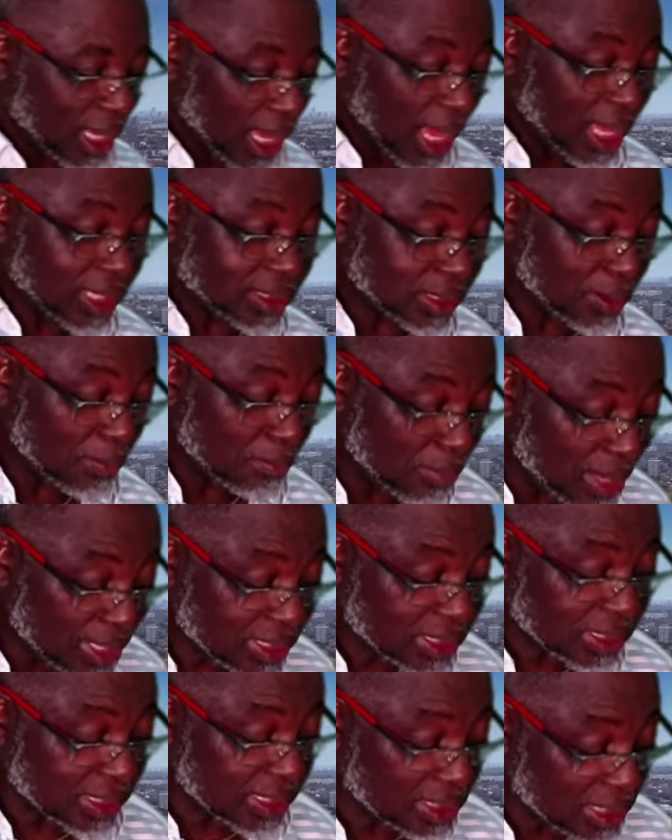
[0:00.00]
And the
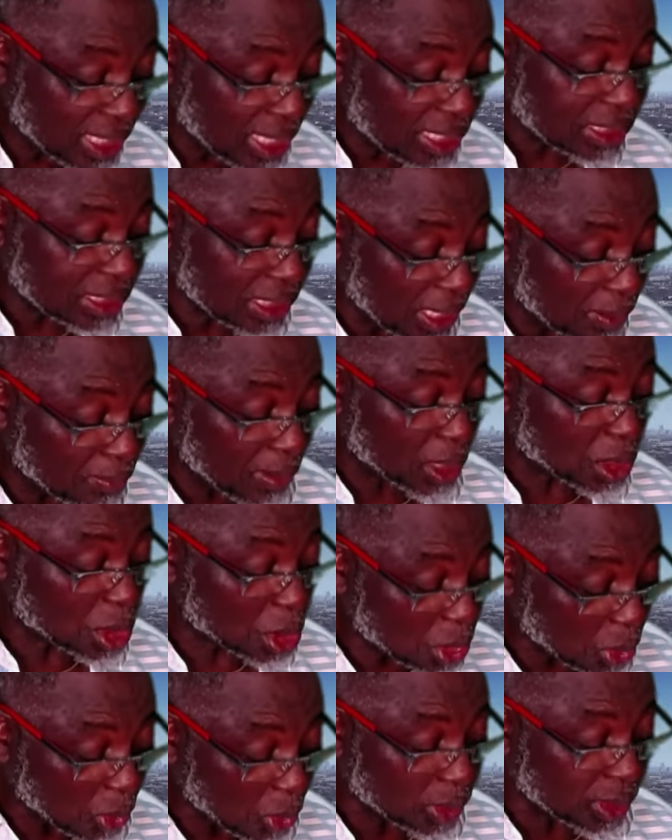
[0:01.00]
messengers came and
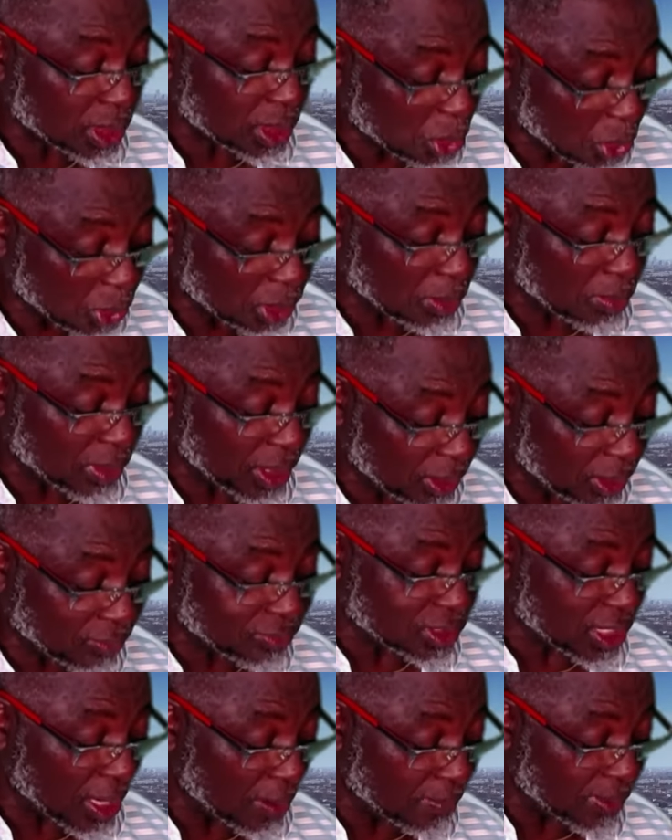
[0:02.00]
showed it to the men
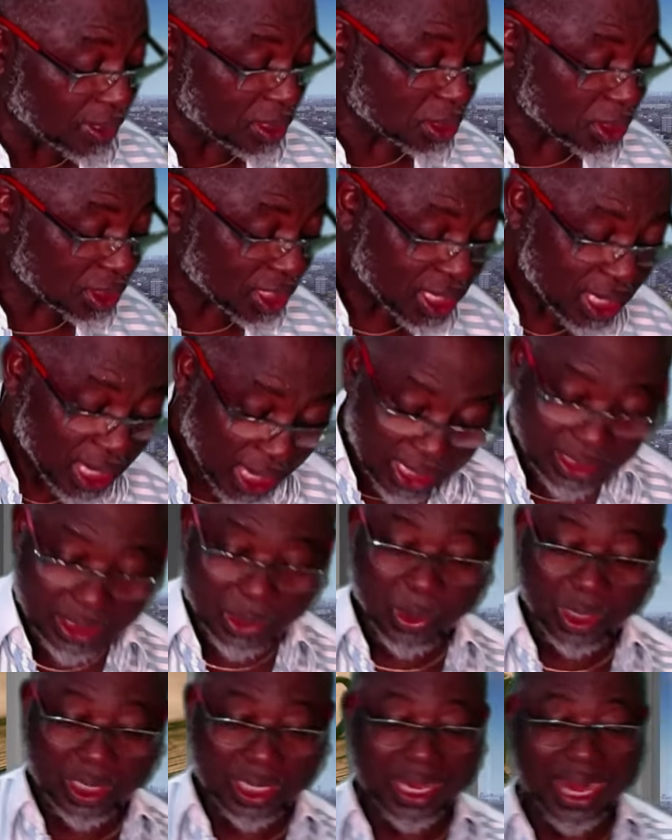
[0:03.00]
of Jabesh, and
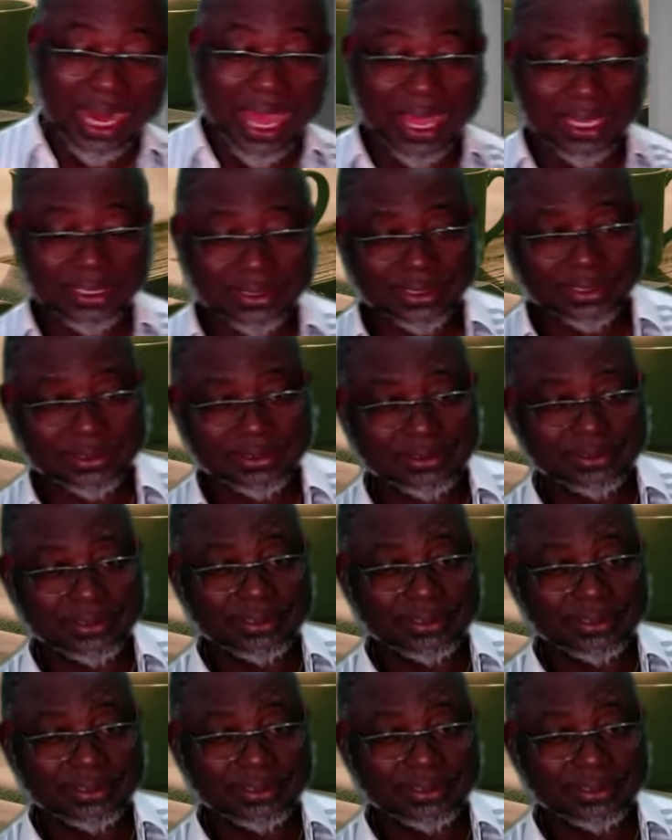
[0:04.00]
they were glad.